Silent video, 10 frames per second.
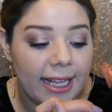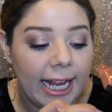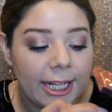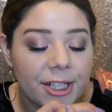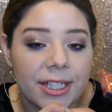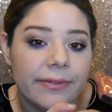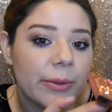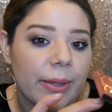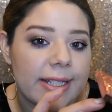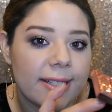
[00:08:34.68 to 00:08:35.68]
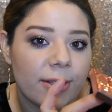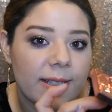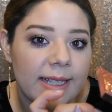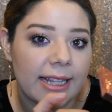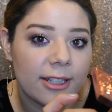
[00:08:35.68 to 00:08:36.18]
I couldn't even wait to
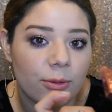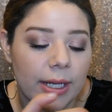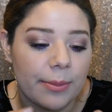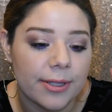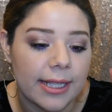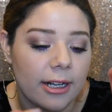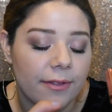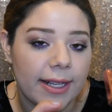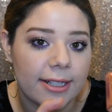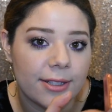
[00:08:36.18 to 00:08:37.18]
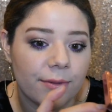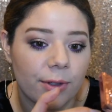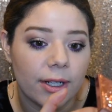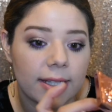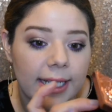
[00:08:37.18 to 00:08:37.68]
get the 20% off at
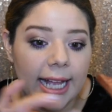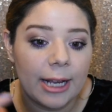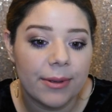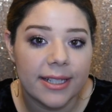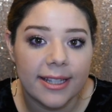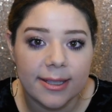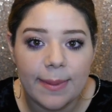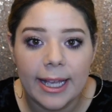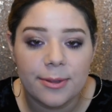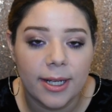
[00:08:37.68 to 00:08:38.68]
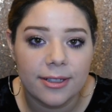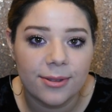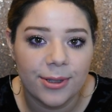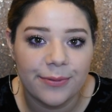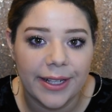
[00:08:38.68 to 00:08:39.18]
Sephora. Like, I went to the Smashbox
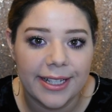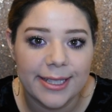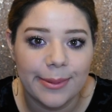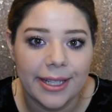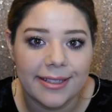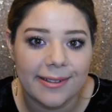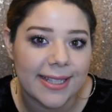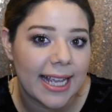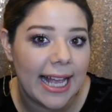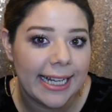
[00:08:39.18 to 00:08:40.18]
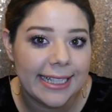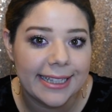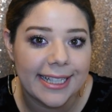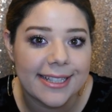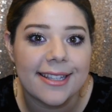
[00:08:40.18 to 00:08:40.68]
store in Venice because I was like, I
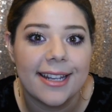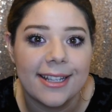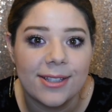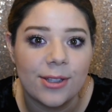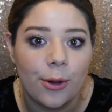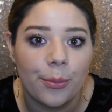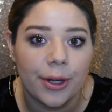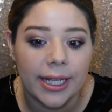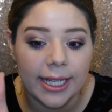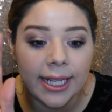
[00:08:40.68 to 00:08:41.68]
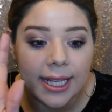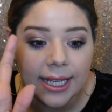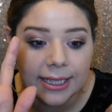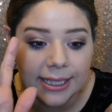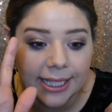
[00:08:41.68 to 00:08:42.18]
need this. It is so pretty.
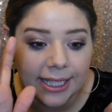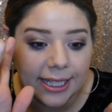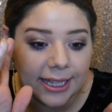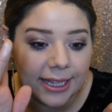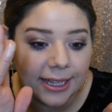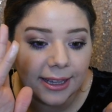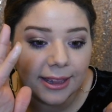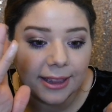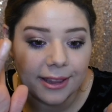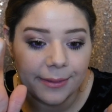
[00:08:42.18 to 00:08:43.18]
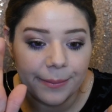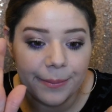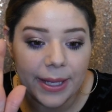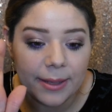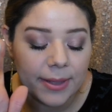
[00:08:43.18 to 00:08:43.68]
Like, the
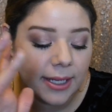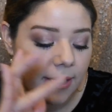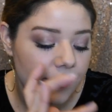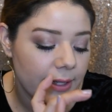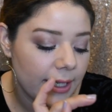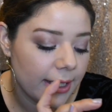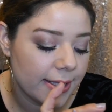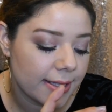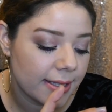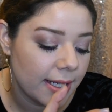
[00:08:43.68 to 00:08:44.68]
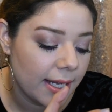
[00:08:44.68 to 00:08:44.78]
pigment of it is